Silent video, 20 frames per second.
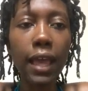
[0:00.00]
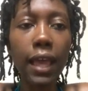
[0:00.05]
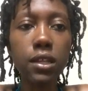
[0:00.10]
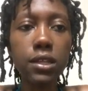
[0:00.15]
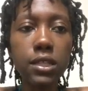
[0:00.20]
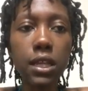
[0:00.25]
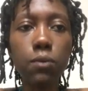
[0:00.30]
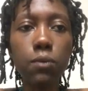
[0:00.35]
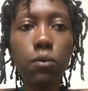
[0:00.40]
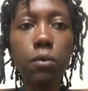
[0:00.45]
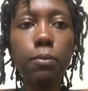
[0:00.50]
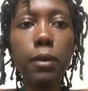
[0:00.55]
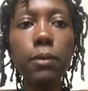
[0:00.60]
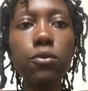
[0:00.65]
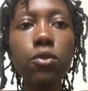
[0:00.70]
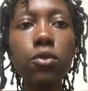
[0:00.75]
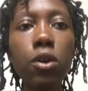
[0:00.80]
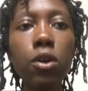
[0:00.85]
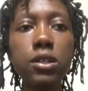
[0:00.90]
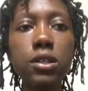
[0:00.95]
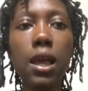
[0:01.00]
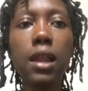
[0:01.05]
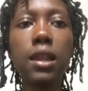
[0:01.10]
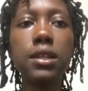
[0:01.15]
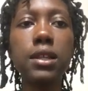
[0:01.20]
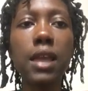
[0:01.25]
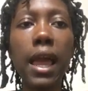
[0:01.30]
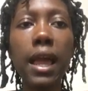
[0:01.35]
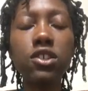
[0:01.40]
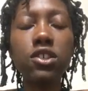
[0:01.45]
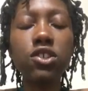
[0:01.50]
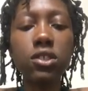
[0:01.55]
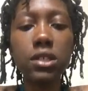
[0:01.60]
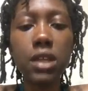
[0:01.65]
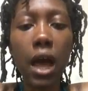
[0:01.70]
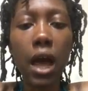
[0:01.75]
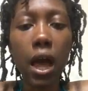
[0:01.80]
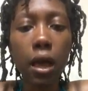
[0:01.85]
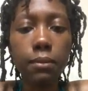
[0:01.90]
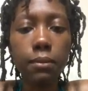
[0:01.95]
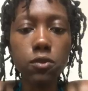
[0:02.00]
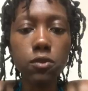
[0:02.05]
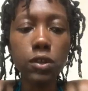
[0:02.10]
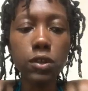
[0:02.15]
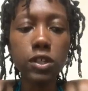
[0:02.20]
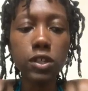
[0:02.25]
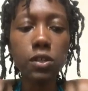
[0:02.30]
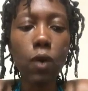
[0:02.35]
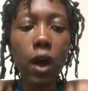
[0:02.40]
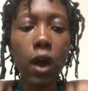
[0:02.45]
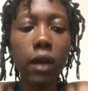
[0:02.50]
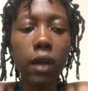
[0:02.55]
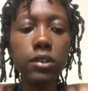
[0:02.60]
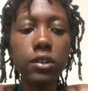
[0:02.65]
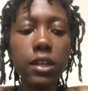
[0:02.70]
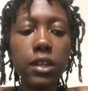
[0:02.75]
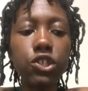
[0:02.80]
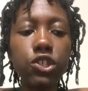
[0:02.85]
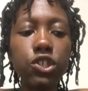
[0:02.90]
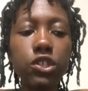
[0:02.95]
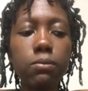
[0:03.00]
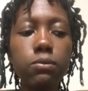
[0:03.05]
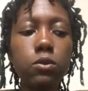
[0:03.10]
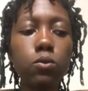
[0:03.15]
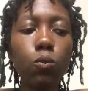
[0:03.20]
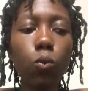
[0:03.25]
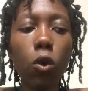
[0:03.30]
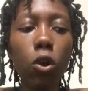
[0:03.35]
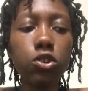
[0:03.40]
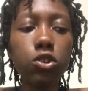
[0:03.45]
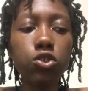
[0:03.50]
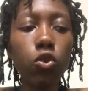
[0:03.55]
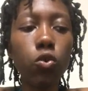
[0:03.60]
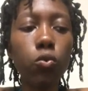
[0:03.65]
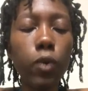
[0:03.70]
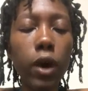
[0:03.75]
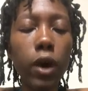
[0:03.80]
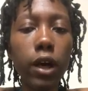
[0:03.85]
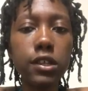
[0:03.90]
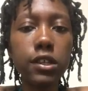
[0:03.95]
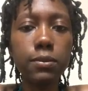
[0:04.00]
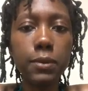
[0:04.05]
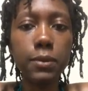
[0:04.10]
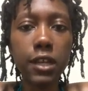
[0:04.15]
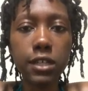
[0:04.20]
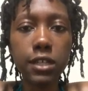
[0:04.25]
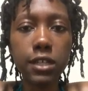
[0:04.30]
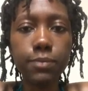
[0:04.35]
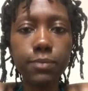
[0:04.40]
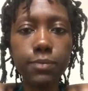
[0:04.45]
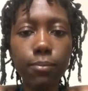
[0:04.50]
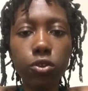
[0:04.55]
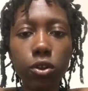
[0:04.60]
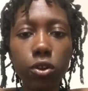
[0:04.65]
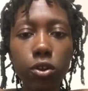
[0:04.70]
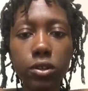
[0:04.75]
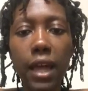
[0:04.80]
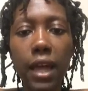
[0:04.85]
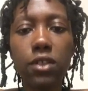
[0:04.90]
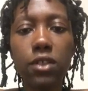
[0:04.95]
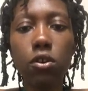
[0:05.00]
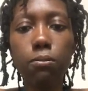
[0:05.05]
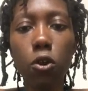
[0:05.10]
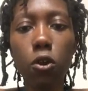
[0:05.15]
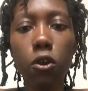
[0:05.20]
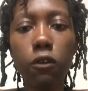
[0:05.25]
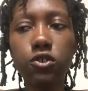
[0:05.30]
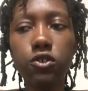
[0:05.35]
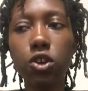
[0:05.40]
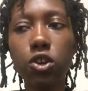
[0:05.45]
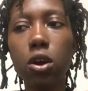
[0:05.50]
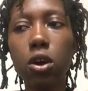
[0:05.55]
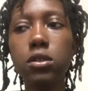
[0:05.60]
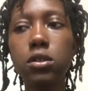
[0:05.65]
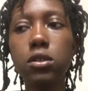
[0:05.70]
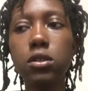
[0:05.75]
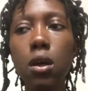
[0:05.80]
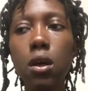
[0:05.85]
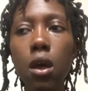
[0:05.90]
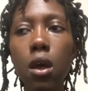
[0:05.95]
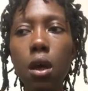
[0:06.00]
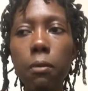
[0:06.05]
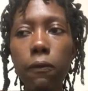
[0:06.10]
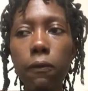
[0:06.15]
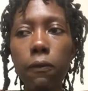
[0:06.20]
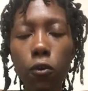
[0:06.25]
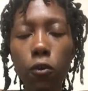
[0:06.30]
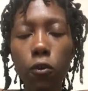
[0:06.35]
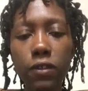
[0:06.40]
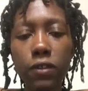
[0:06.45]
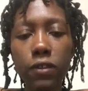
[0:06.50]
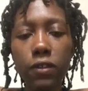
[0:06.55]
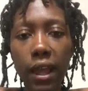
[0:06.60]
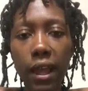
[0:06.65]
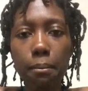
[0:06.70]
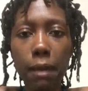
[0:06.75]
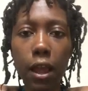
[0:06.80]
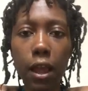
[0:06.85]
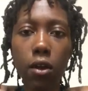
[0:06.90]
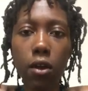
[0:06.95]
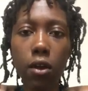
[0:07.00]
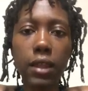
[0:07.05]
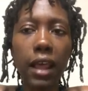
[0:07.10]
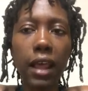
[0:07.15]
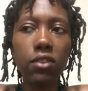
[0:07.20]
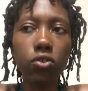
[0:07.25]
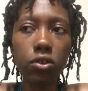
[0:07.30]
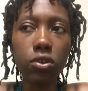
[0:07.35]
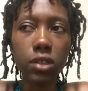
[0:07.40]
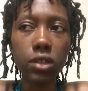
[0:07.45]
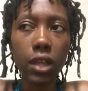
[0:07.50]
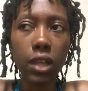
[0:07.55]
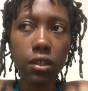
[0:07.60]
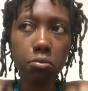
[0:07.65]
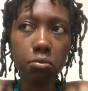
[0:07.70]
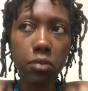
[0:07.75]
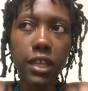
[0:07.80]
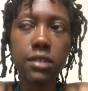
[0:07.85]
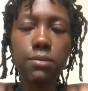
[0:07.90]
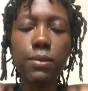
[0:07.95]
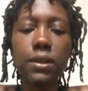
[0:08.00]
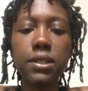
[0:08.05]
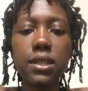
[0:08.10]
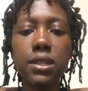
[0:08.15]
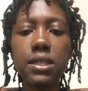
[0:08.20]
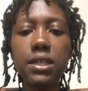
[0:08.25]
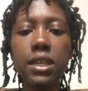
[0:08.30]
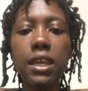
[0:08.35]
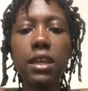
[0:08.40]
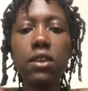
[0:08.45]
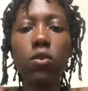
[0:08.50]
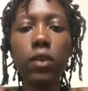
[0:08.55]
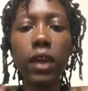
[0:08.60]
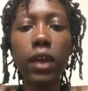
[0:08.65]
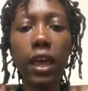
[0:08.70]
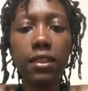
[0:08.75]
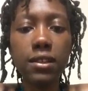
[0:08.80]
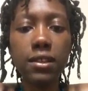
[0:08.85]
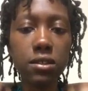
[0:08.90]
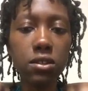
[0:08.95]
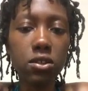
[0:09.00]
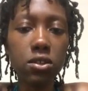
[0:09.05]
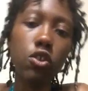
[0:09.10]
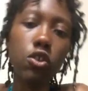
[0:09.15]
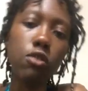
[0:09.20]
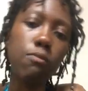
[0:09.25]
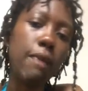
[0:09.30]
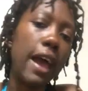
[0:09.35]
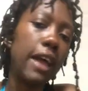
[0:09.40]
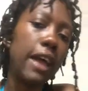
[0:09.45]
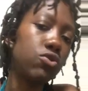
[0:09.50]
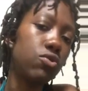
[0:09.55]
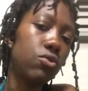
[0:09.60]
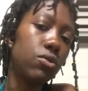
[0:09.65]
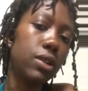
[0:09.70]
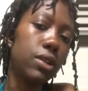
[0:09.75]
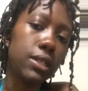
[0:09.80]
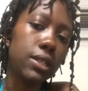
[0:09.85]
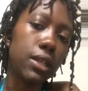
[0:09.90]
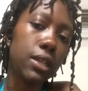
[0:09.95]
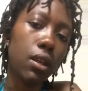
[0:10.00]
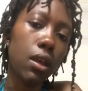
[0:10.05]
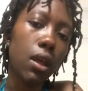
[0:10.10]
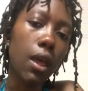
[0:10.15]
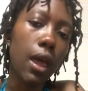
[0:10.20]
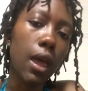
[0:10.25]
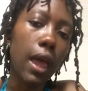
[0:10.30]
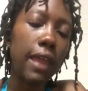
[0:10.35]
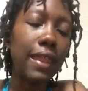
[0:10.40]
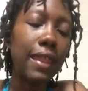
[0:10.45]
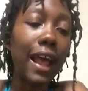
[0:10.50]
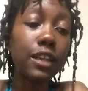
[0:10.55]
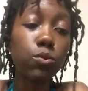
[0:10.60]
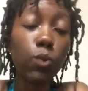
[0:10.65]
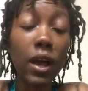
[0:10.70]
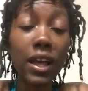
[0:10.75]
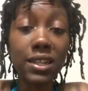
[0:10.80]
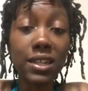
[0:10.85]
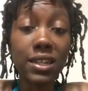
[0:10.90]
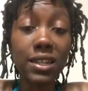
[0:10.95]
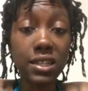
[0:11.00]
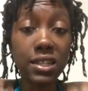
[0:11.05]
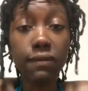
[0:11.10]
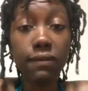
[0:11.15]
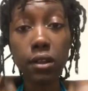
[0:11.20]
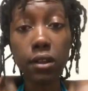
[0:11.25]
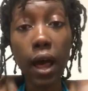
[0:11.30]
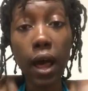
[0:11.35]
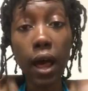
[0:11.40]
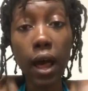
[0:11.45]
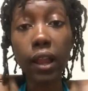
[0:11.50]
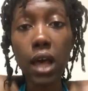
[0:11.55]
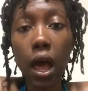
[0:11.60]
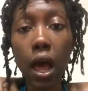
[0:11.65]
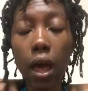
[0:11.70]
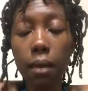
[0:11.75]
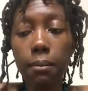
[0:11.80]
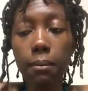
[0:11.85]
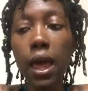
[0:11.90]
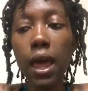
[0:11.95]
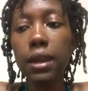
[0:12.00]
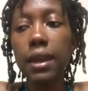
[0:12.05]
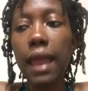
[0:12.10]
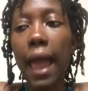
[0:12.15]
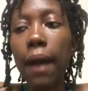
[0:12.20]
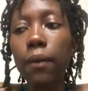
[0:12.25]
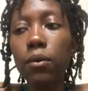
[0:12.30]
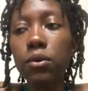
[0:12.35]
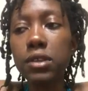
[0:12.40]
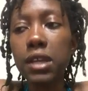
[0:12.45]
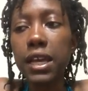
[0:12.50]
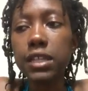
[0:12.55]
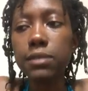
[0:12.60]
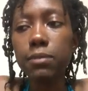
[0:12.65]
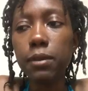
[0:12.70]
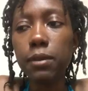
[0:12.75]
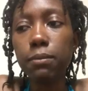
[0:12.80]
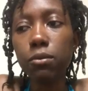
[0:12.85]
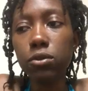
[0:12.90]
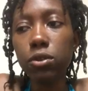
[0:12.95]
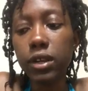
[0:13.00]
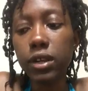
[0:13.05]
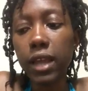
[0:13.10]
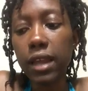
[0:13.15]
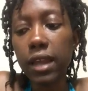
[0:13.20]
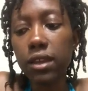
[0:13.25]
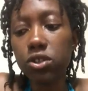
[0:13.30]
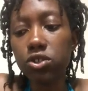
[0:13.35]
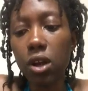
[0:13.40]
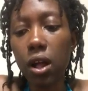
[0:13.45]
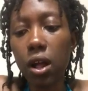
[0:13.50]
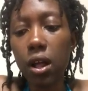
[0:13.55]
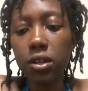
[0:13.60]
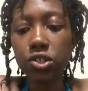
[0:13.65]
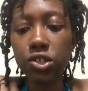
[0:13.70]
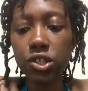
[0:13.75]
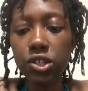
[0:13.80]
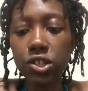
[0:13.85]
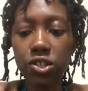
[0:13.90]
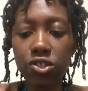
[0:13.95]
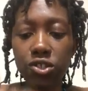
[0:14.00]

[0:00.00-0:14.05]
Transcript: See, what people don't understand is ancient times, the reason why relationships work so well is because people looked at their birth charts before they got married. They looked at the placements and seen, okay, this is a good match or it isn't. And that's why it saved a lot of time. Nowadays, people look at astrology